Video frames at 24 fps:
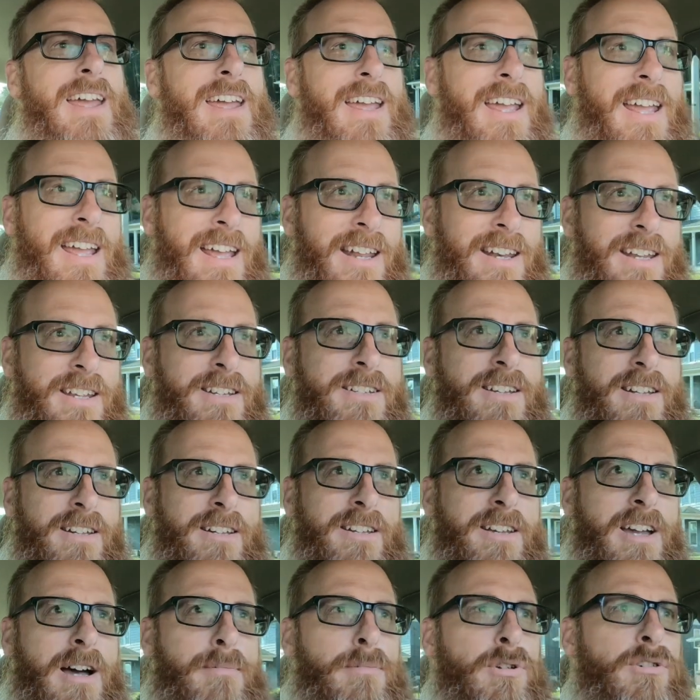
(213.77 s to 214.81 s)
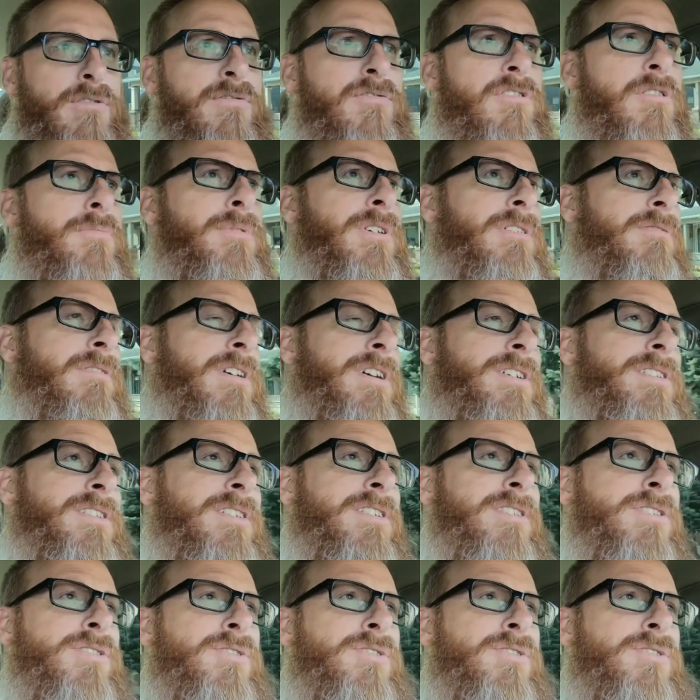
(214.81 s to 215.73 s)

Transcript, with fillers: Andy's at Diablo Formula Racing,